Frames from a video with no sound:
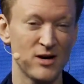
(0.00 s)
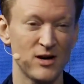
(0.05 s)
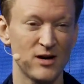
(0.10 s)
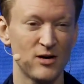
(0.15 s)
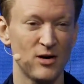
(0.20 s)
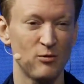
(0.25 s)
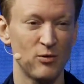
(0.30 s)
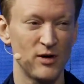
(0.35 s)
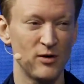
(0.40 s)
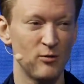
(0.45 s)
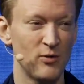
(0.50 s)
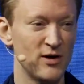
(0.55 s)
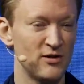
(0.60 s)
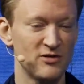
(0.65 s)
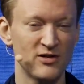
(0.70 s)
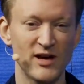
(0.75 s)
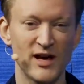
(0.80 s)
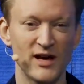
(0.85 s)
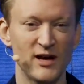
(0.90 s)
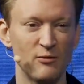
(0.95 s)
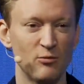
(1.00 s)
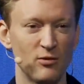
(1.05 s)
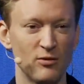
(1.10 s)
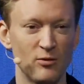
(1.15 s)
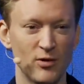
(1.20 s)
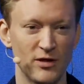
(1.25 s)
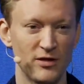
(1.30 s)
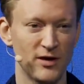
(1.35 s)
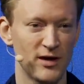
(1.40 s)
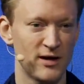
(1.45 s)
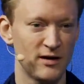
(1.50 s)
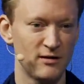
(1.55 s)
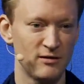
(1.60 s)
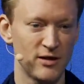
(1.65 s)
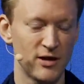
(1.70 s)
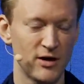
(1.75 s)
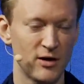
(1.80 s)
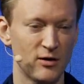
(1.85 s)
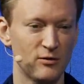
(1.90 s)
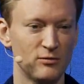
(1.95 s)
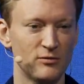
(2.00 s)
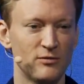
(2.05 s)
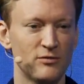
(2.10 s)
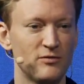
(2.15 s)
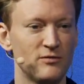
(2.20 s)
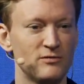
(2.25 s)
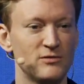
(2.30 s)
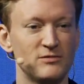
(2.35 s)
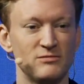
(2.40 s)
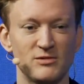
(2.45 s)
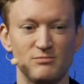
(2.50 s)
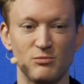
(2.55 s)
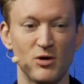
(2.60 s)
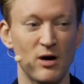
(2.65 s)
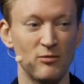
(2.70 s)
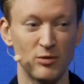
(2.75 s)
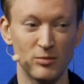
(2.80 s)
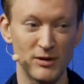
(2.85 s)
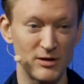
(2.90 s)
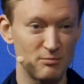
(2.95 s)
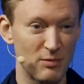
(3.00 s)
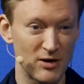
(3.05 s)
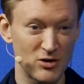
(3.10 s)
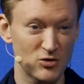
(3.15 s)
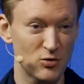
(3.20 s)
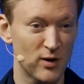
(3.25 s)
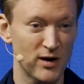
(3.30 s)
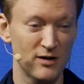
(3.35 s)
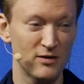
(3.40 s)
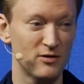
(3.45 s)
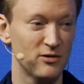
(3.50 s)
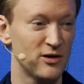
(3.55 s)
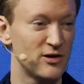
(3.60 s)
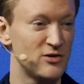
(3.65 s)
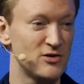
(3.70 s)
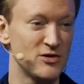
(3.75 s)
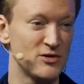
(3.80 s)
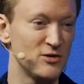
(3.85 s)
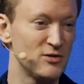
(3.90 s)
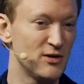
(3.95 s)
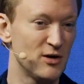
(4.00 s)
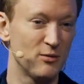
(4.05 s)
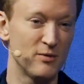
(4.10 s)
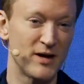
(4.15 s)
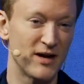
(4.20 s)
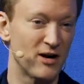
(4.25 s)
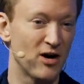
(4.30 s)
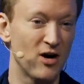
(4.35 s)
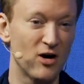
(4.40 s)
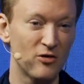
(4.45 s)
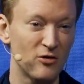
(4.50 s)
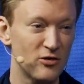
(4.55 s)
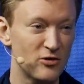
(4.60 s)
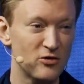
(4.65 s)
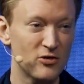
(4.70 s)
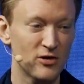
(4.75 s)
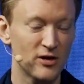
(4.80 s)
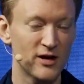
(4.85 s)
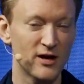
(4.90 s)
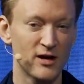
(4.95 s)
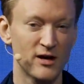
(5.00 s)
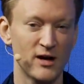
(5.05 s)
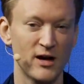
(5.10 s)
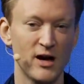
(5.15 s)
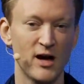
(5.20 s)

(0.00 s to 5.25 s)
We say within, you know, probably by 2032, it'll be at 100 trillion.